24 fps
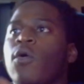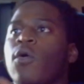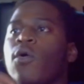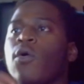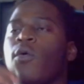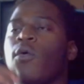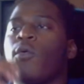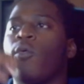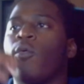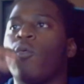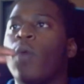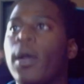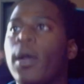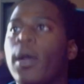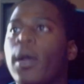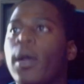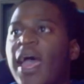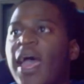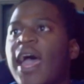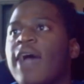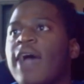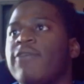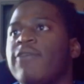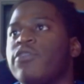what
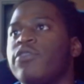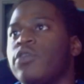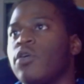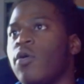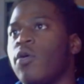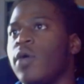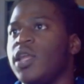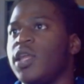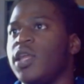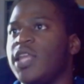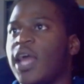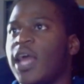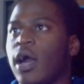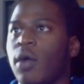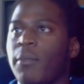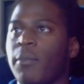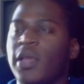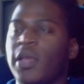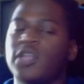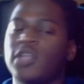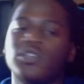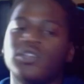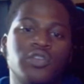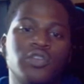path you're going down. Make
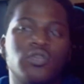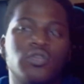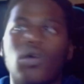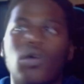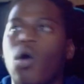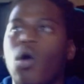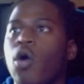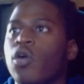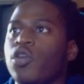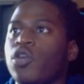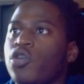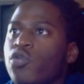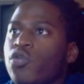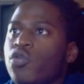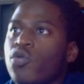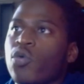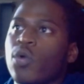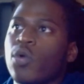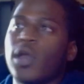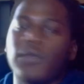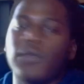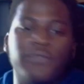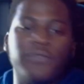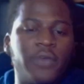sure you know you
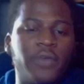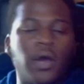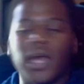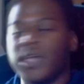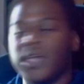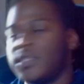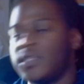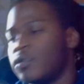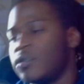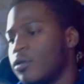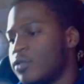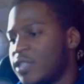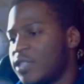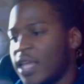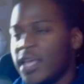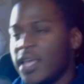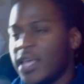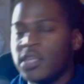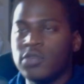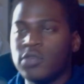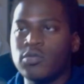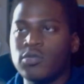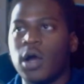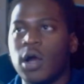if all right, so say
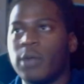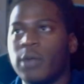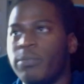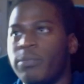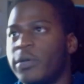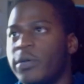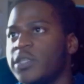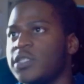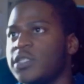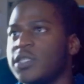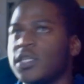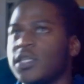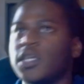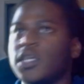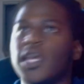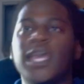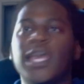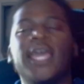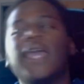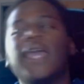you are a person. If